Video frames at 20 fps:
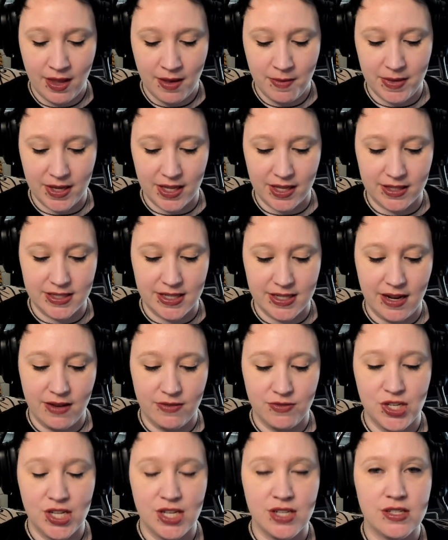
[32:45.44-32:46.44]
because I
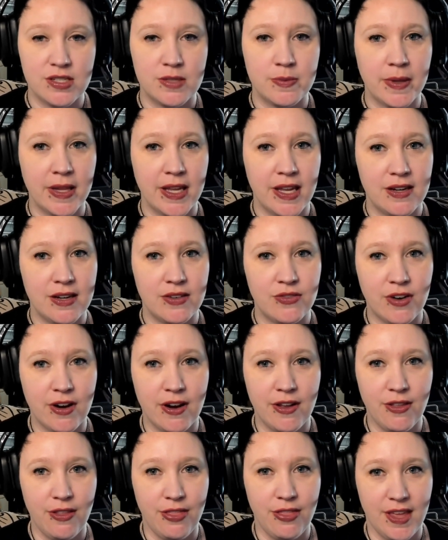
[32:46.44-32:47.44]
have changes planned for
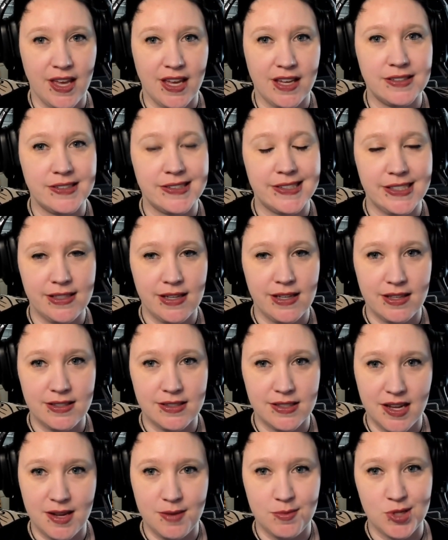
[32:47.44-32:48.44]
other things. Yes,
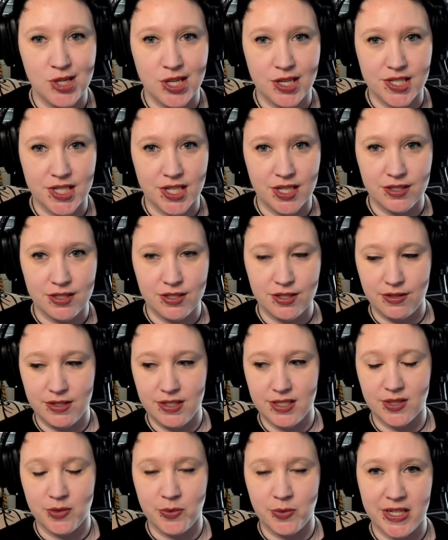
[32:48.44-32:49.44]
I am changing a
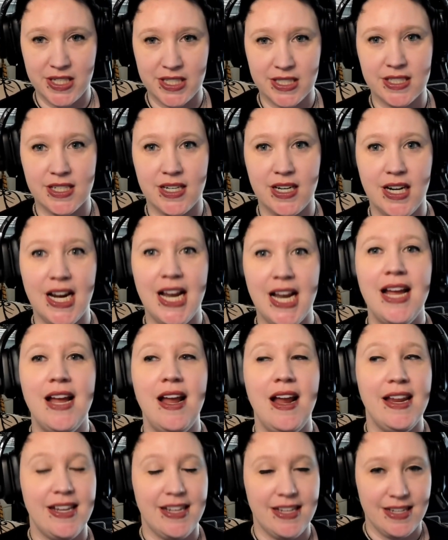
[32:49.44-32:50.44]
Teresa Wentzler.
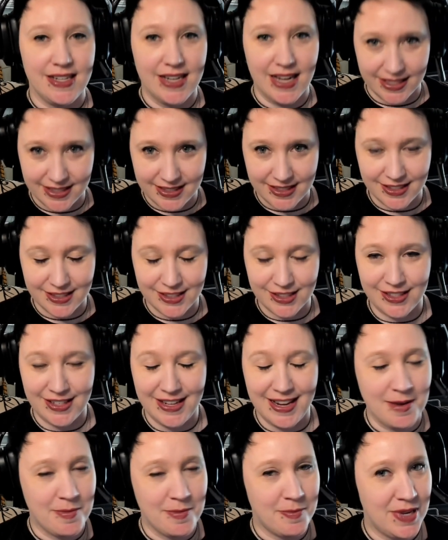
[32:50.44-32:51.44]
Yes, it's
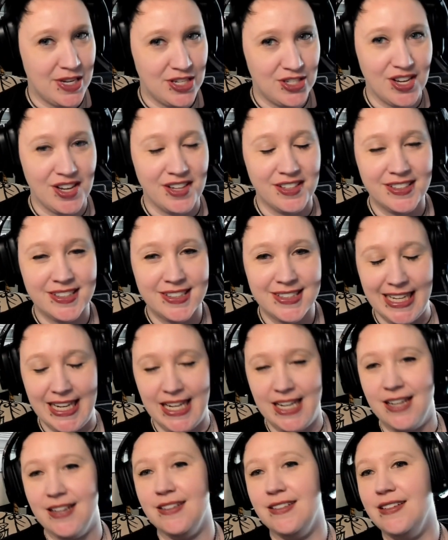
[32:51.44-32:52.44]
ambitious,
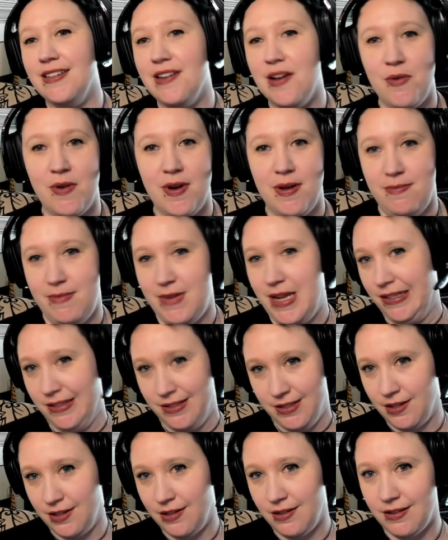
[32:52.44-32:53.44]
and no, I'm not
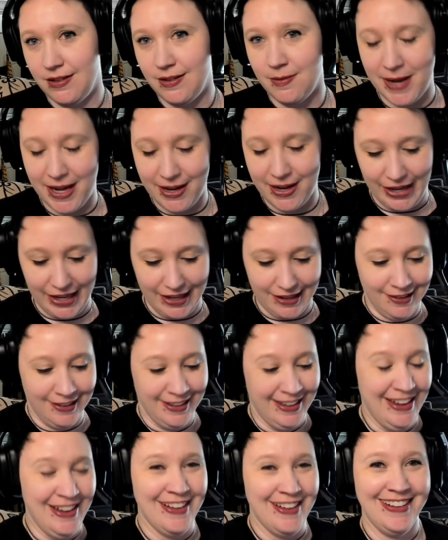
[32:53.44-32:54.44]
certain about
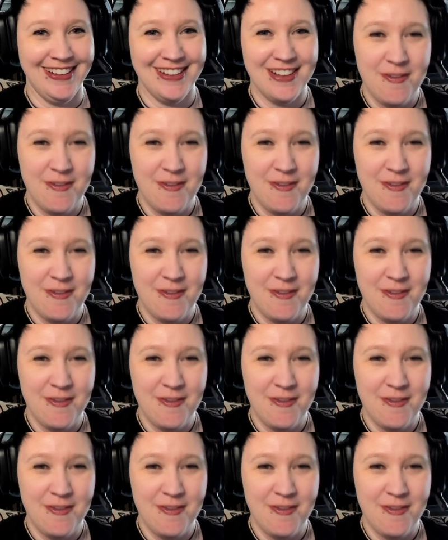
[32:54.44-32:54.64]
it.